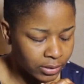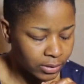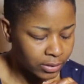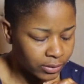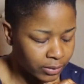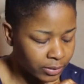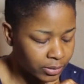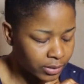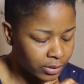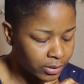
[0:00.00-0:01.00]
I'm not sure. I do
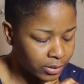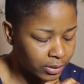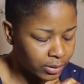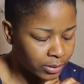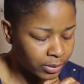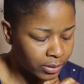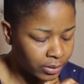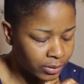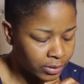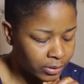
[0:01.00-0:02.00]
not know the
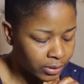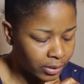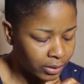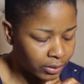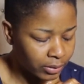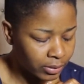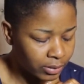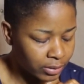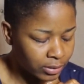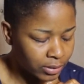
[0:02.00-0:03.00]
context of it all.
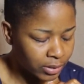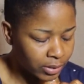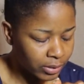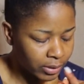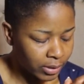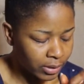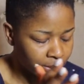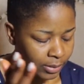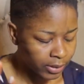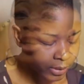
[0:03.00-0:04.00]
And
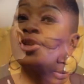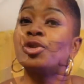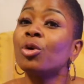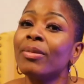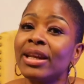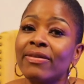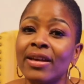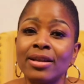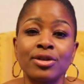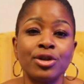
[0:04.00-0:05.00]
then there's so many
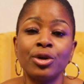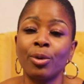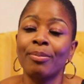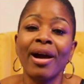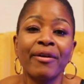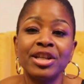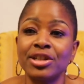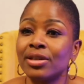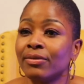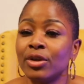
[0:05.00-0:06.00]
things, marriage
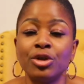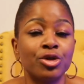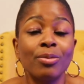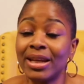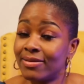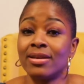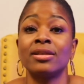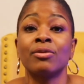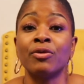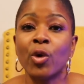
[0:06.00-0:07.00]
is so many things
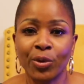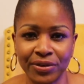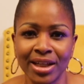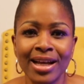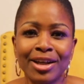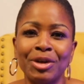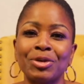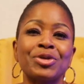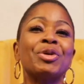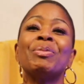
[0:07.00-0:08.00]
involved,
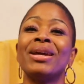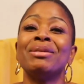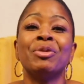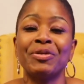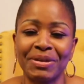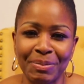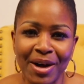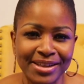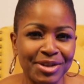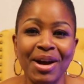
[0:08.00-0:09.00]
so many moving
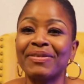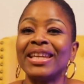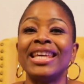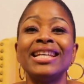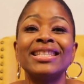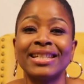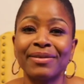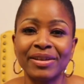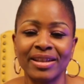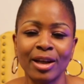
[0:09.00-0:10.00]
parts. You have the kids and
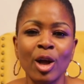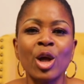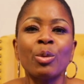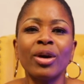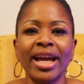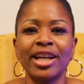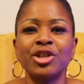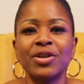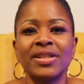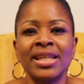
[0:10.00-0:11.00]
everything. What I can
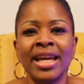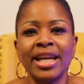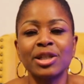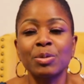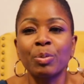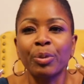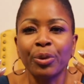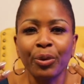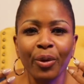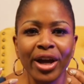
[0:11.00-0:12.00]
just say is
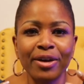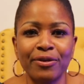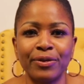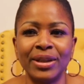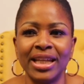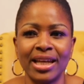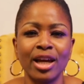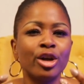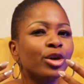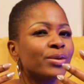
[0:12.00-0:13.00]
prayerfully,
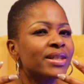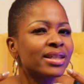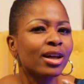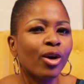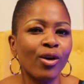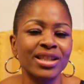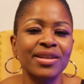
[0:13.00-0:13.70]
seek God's